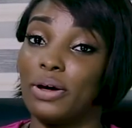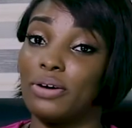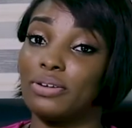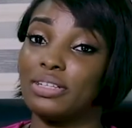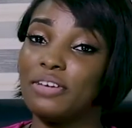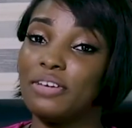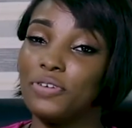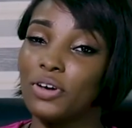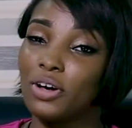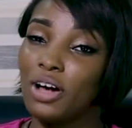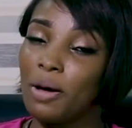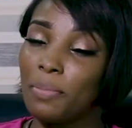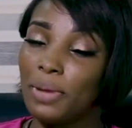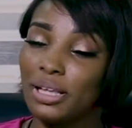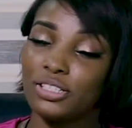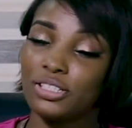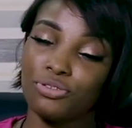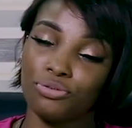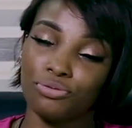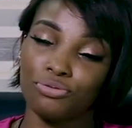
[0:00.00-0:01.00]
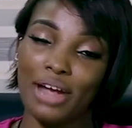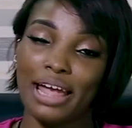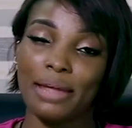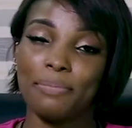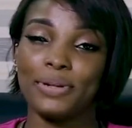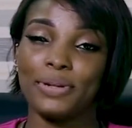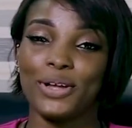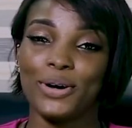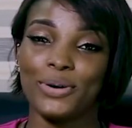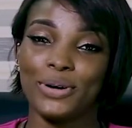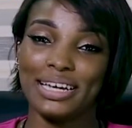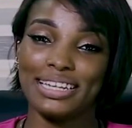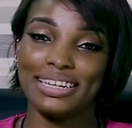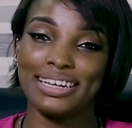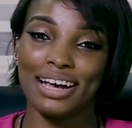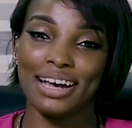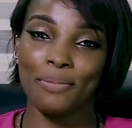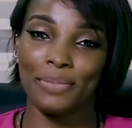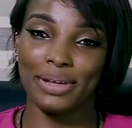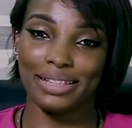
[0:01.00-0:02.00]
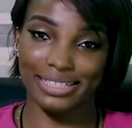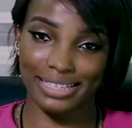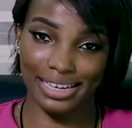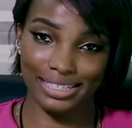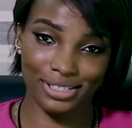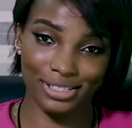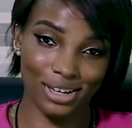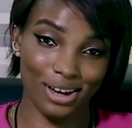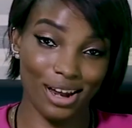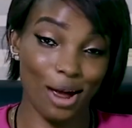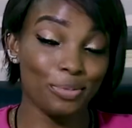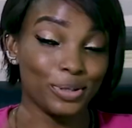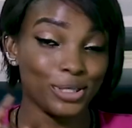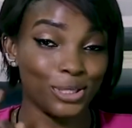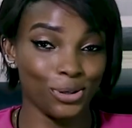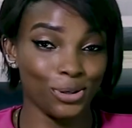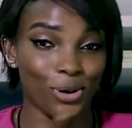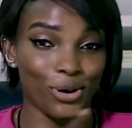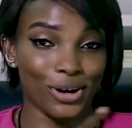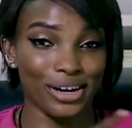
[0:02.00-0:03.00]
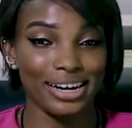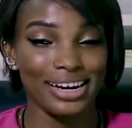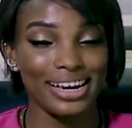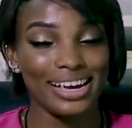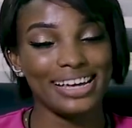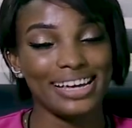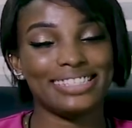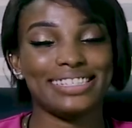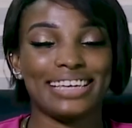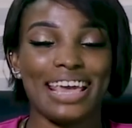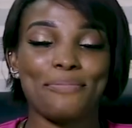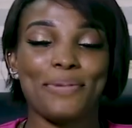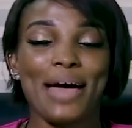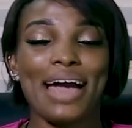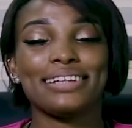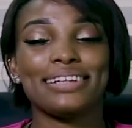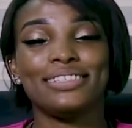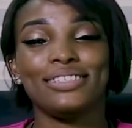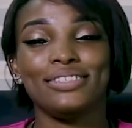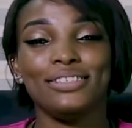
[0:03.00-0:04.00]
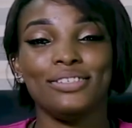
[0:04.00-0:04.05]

Well, leave your comments right below in the comment section and I'll be sure to get back to